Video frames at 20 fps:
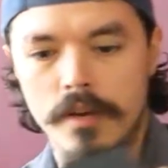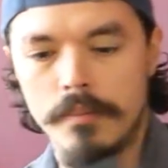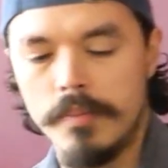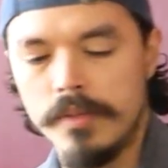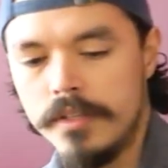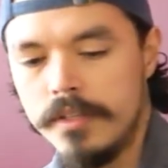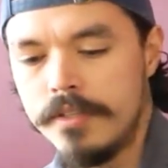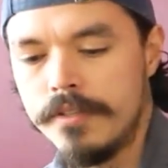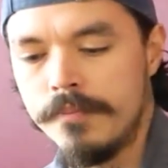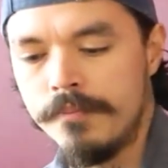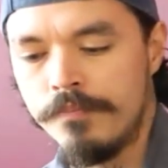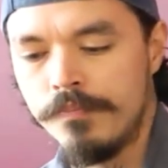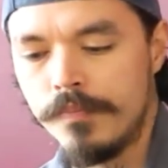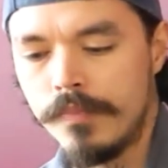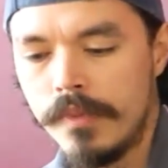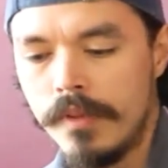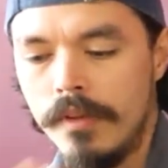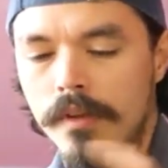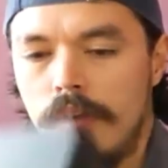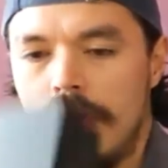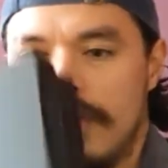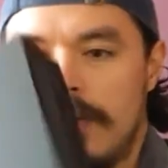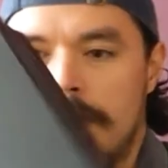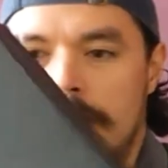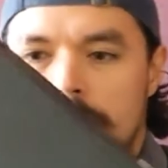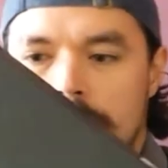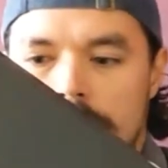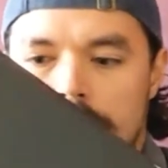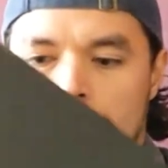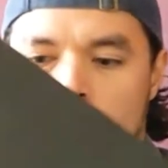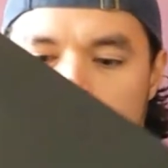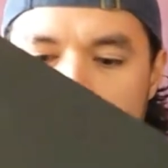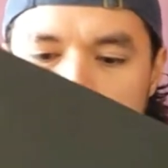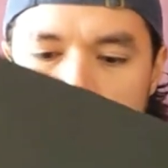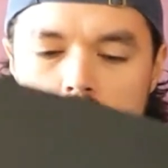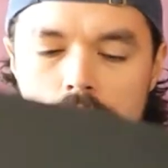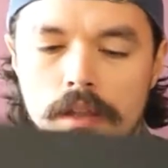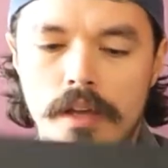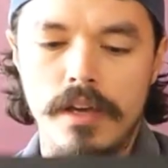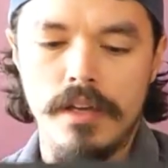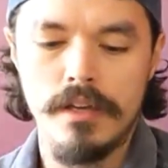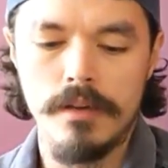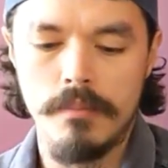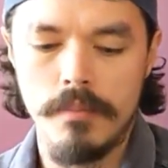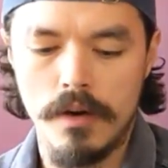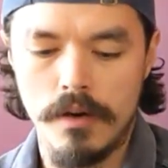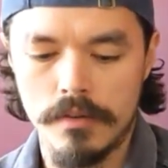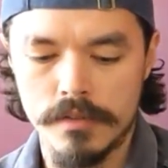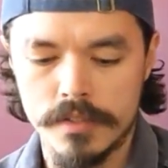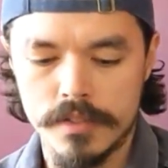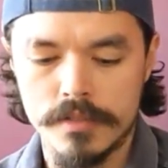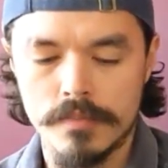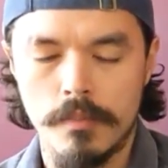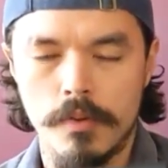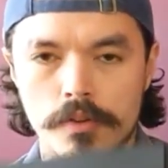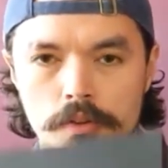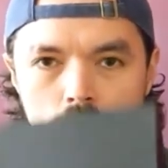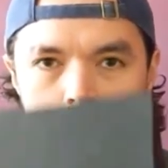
type it is. But what I like about this